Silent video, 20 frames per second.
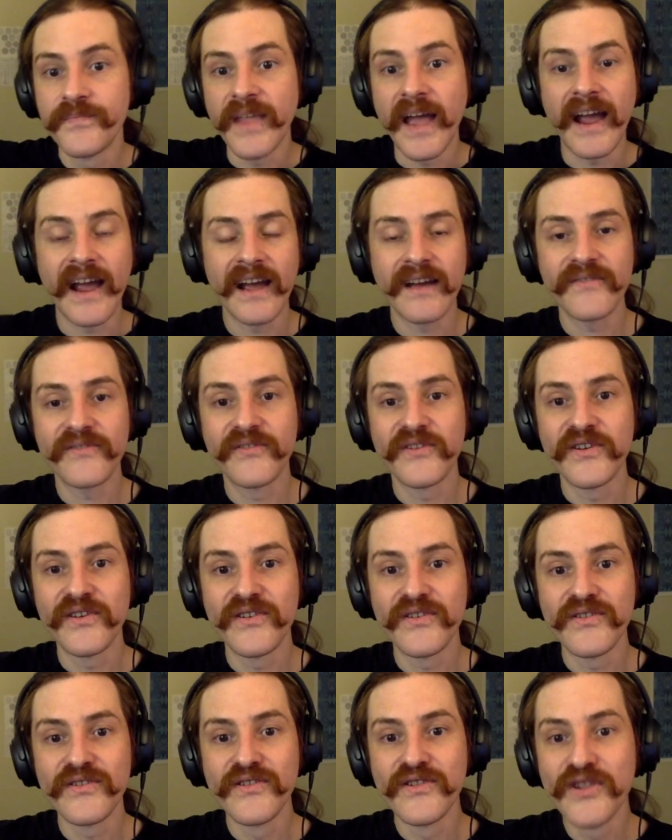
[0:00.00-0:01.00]
I have
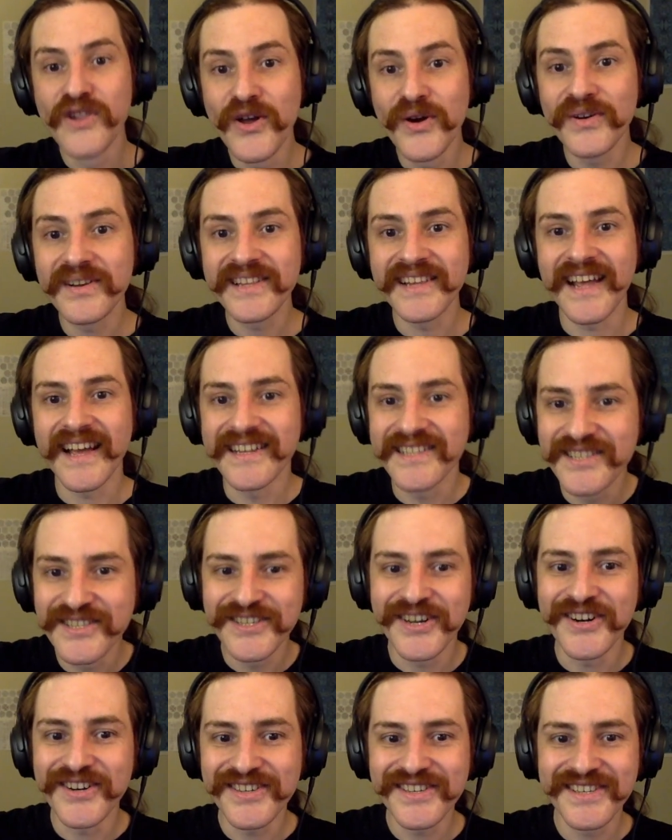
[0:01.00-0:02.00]
looked and
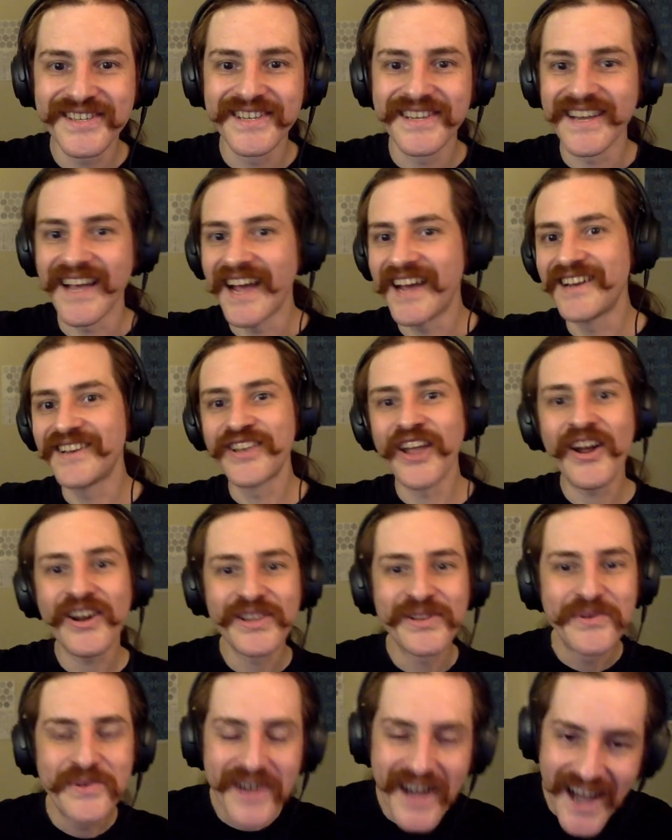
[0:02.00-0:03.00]
searched and talked
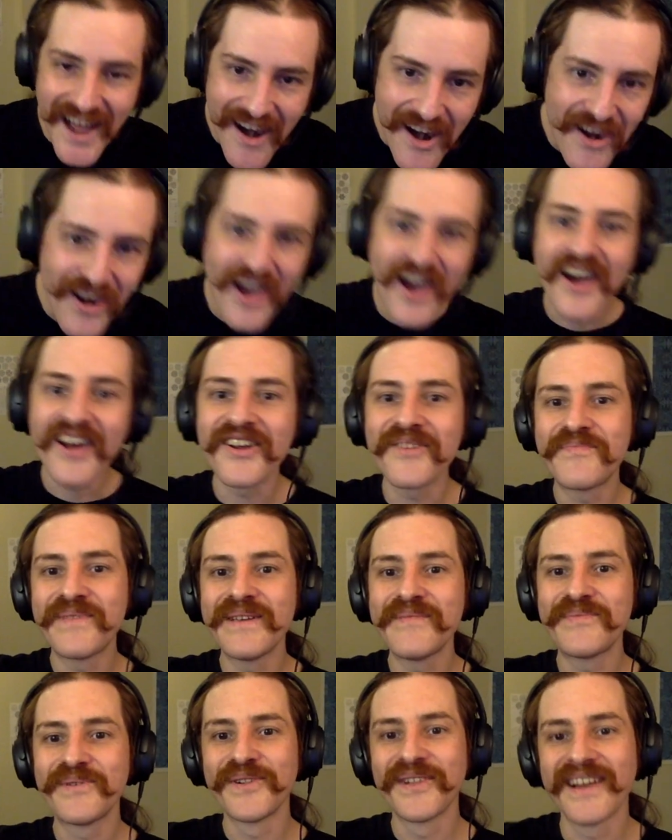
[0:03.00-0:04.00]
to a lot of
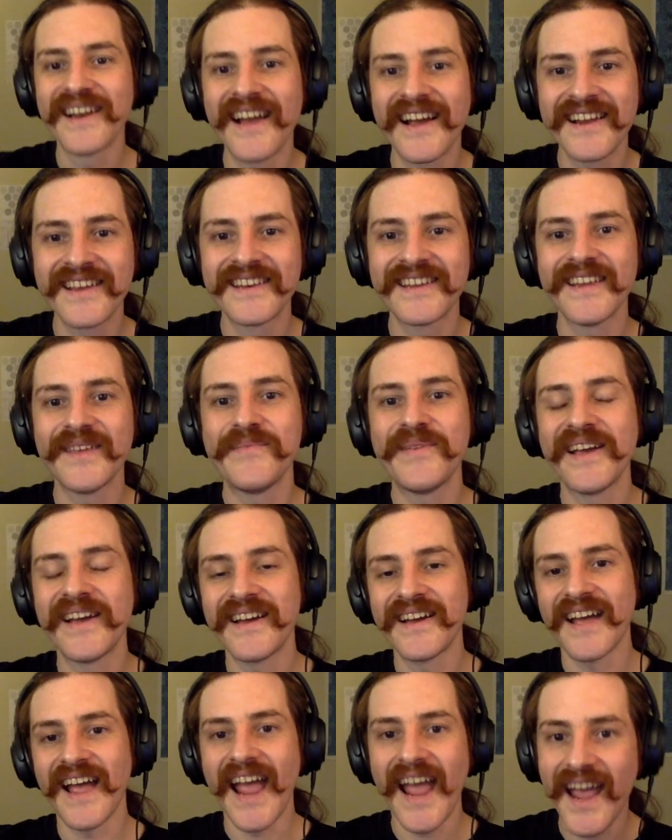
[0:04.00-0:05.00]
people in
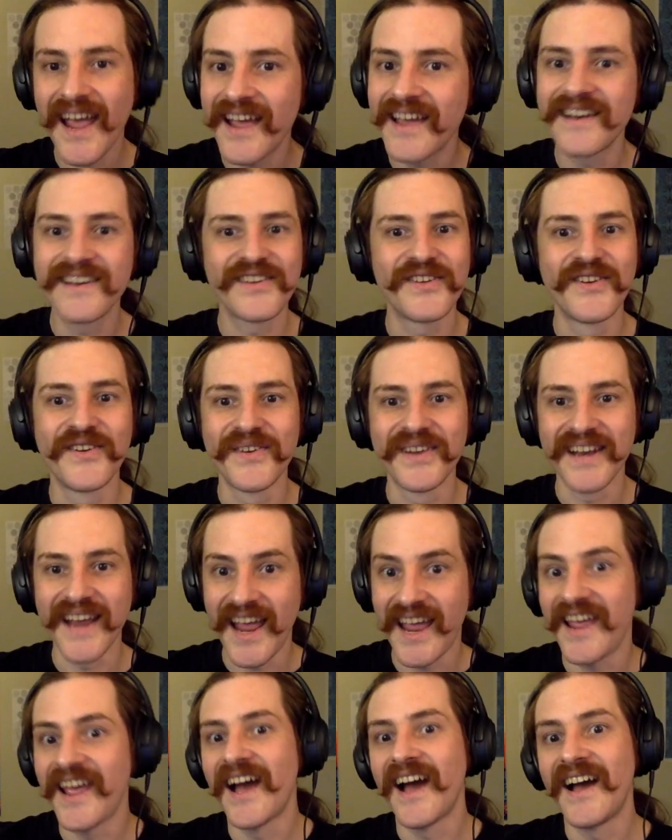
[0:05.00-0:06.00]
academia and, in
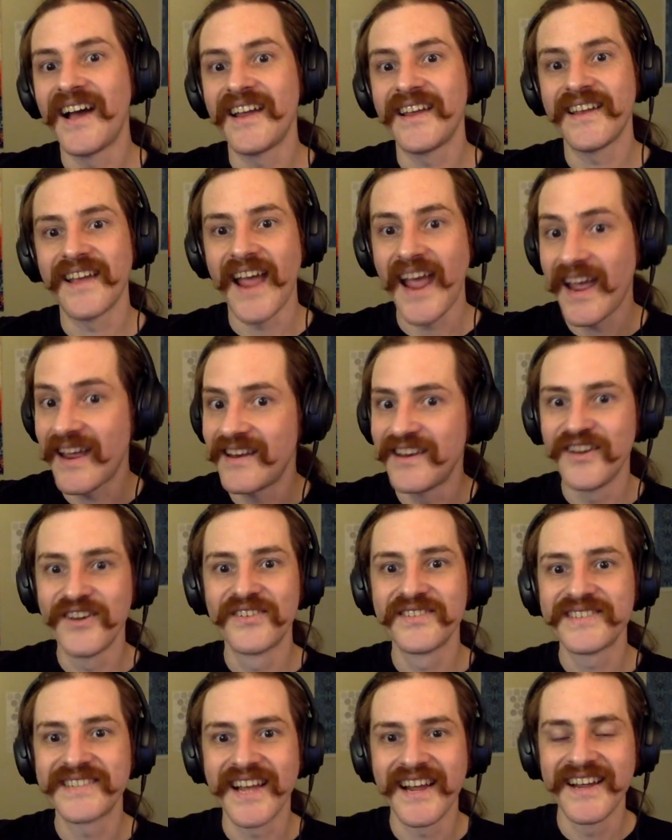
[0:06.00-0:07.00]
AI and
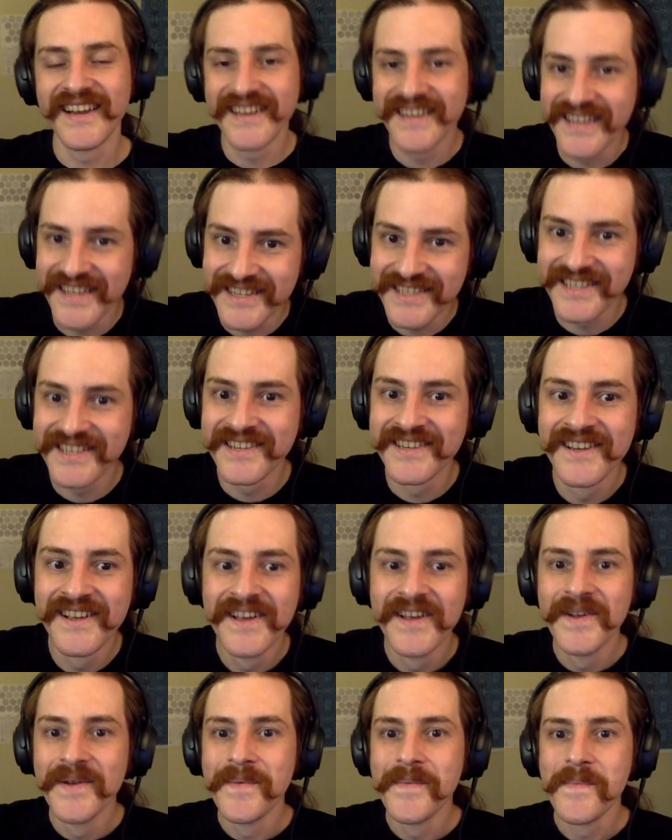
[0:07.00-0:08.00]
neuroscientists.
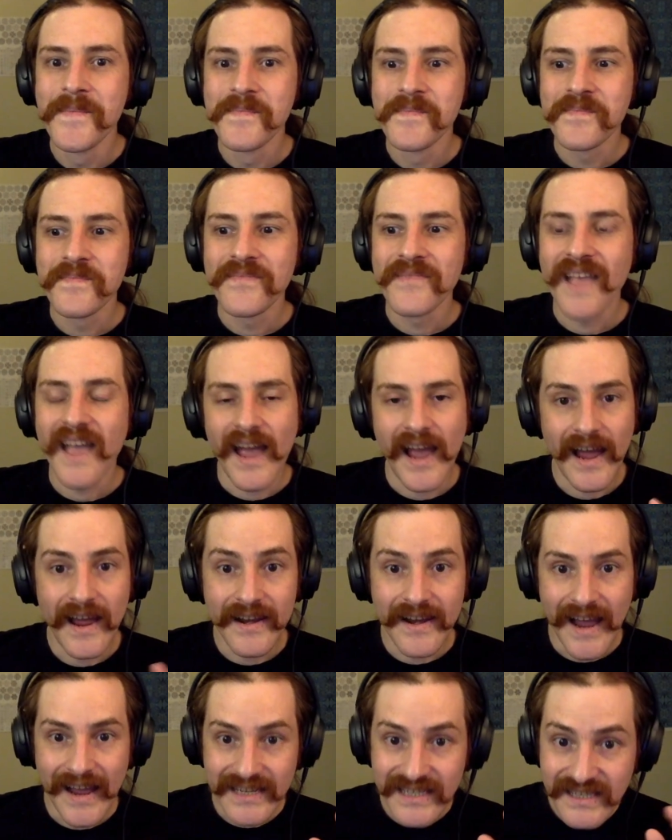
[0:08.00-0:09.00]

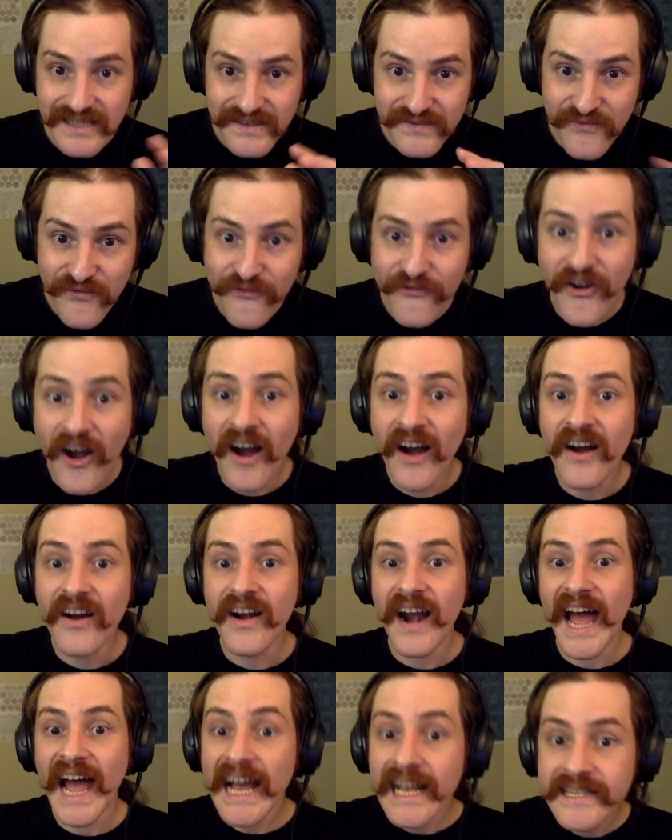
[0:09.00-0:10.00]
And as
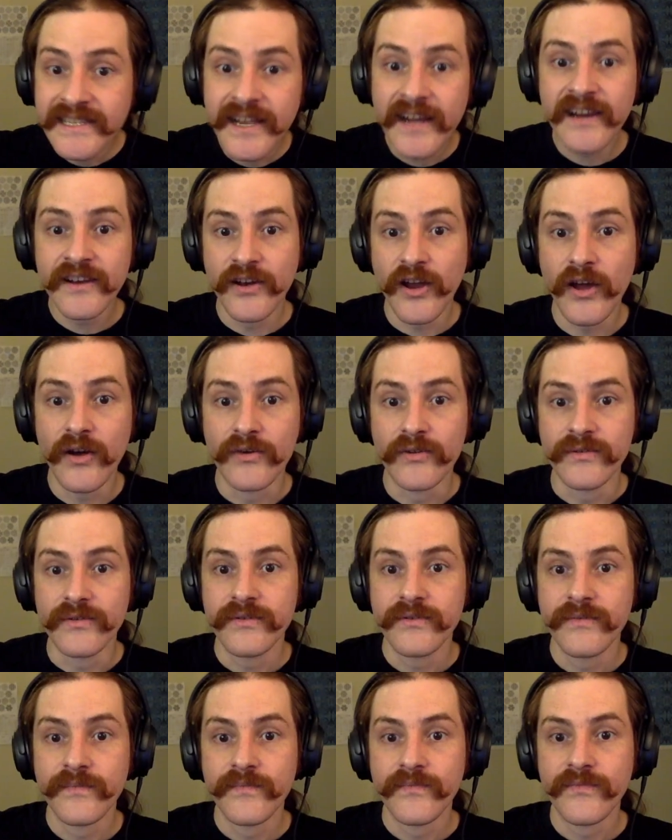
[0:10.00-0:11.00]
far as I know,
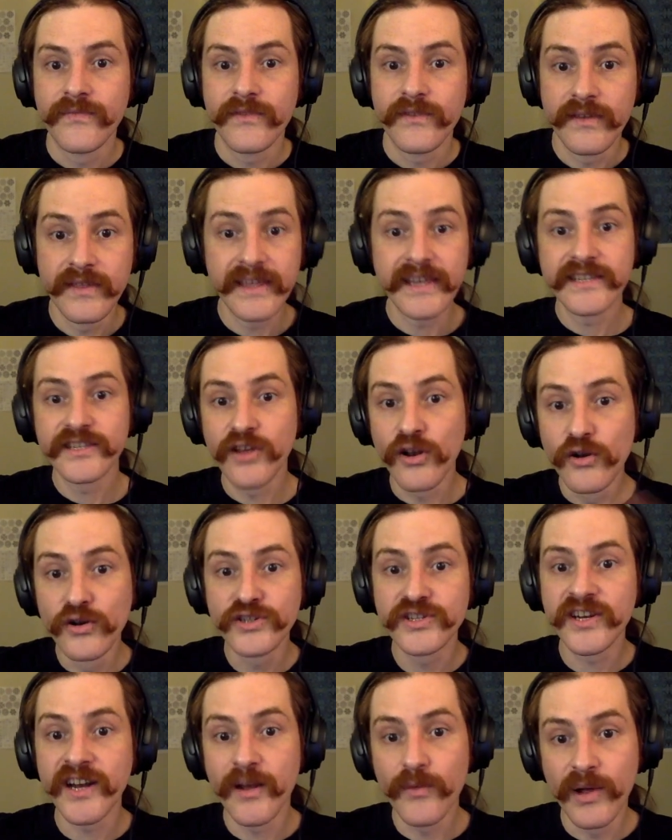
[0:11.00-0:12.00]
the
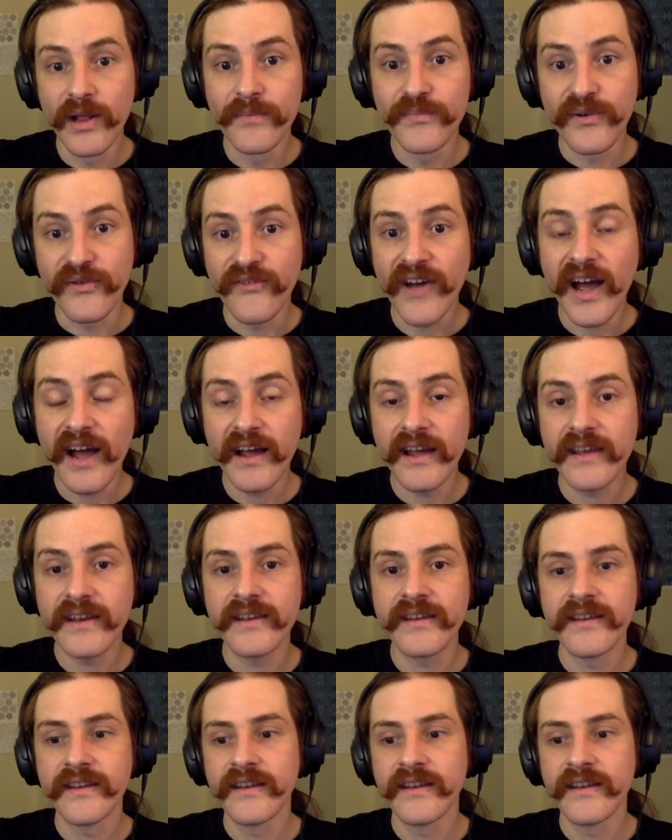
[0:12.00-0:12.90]
solution I will provide